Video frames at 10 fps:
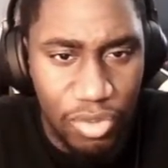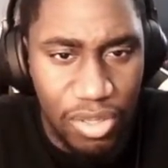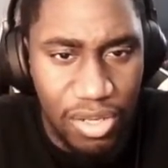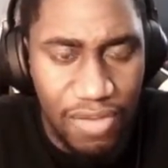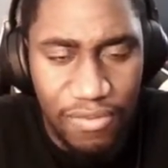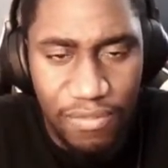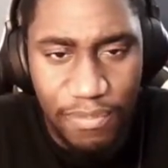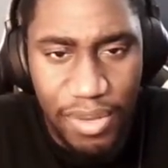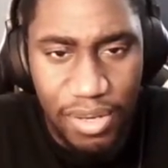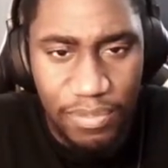of
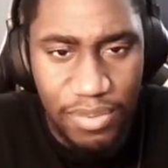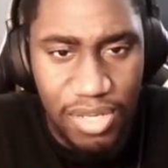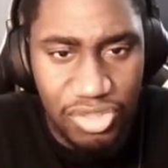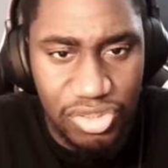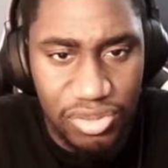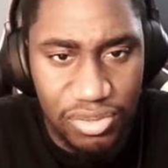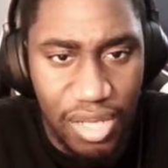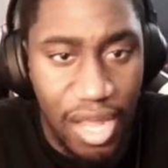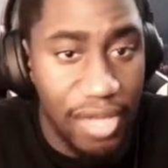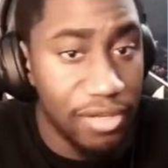a better production,
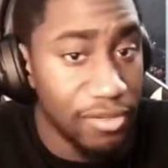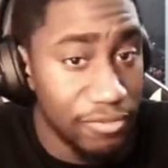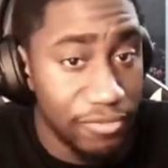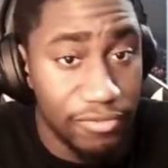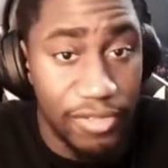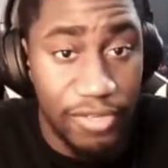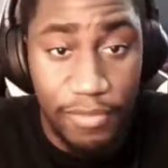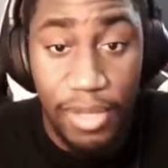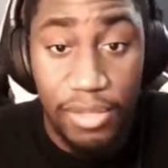kind of. Never mind,